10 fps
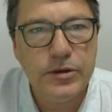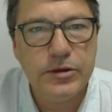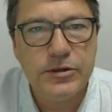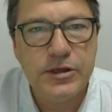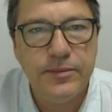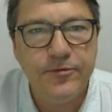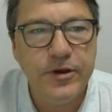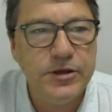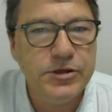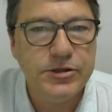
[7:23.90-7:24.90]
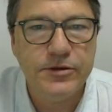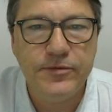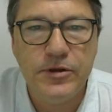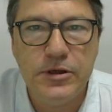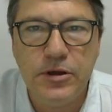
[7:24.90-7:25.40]
some features
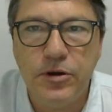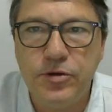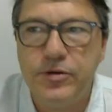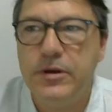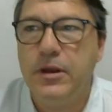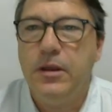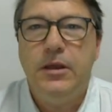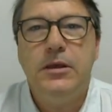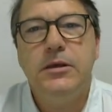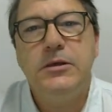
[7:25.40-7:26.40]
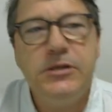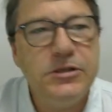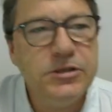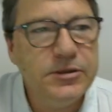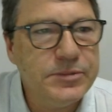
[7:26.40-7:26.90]
of the contouring
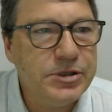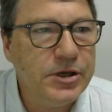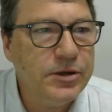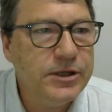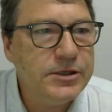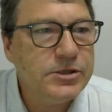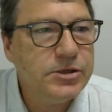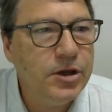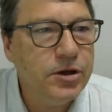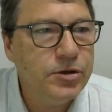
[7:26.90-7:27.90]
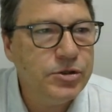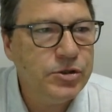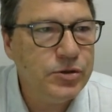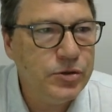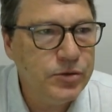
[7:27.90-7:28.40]
system. So let's go
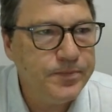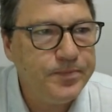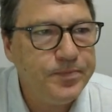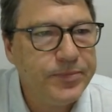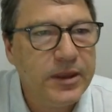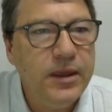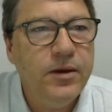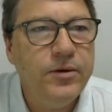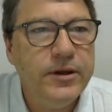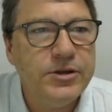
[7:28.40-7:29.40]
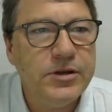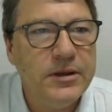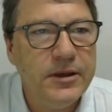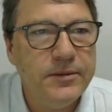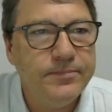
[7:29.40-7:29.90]
to, well
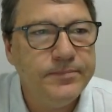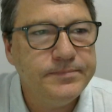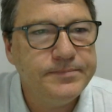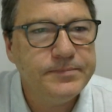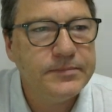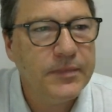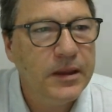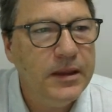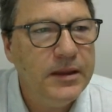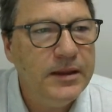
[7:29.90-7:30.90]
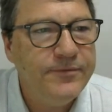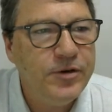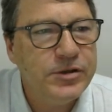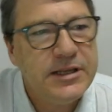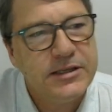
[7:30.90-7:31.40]
actually,
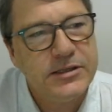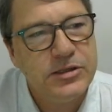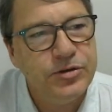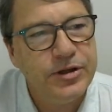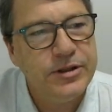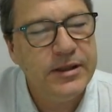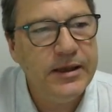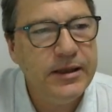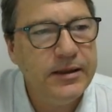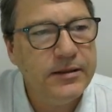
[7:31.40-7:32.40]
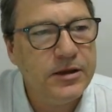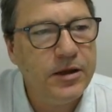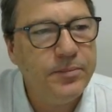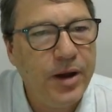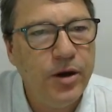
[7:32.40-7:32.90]
first let's look at the
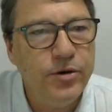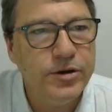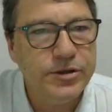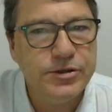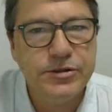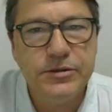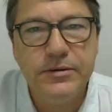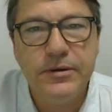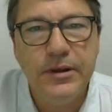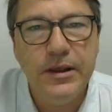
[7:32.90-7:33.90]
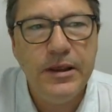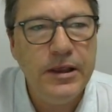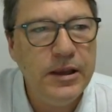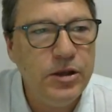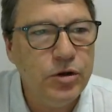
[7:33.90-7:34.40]
components
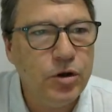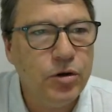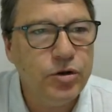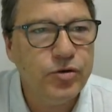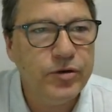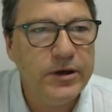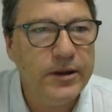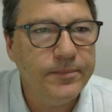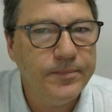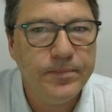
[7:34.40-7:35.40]
in your contouring,